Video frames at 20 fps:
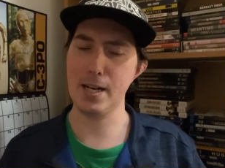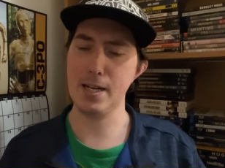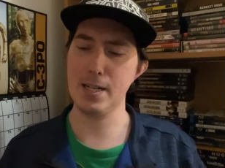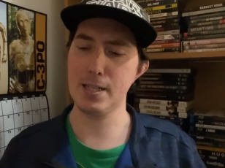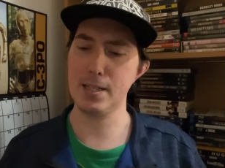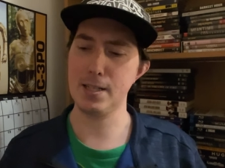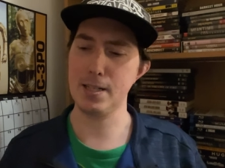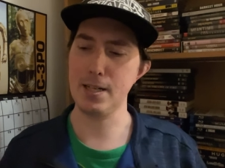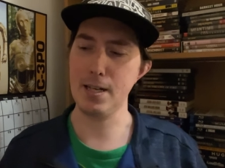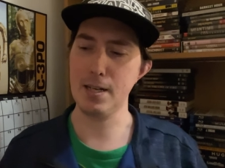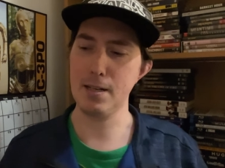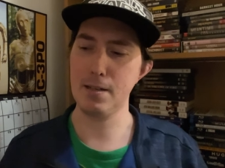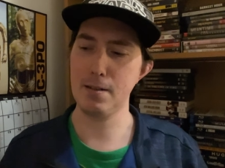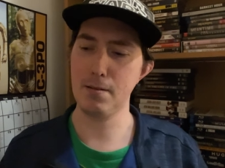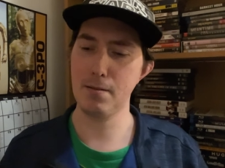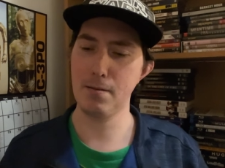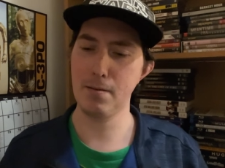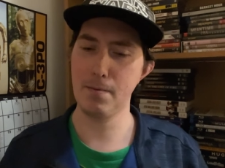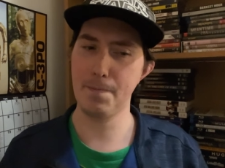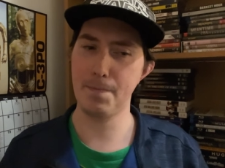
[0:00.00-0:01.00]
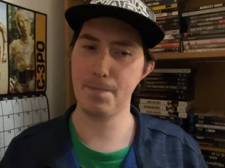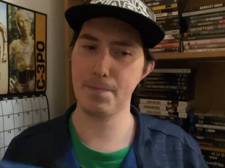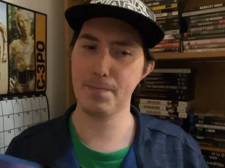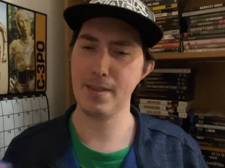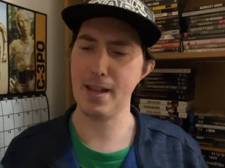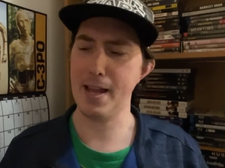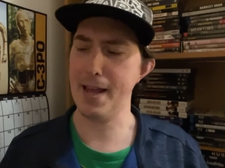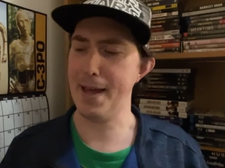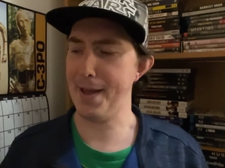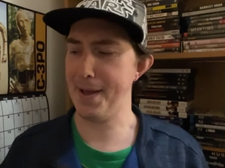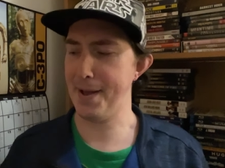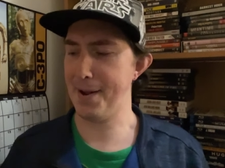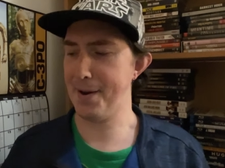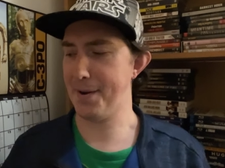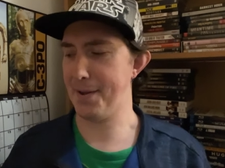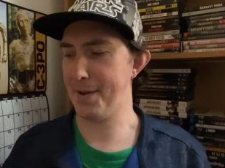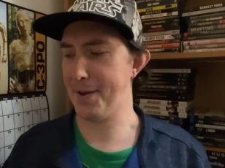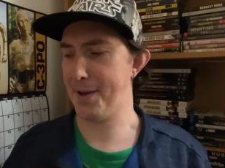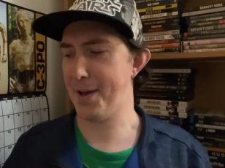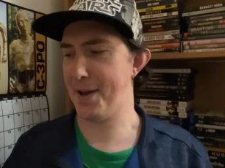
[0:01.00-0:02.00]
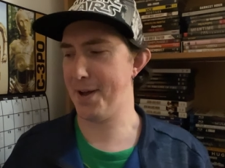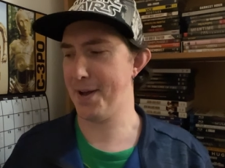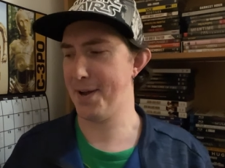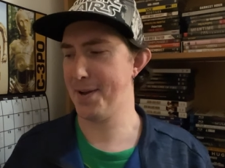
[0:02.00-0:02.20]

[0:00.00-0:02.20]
deceased, and uh,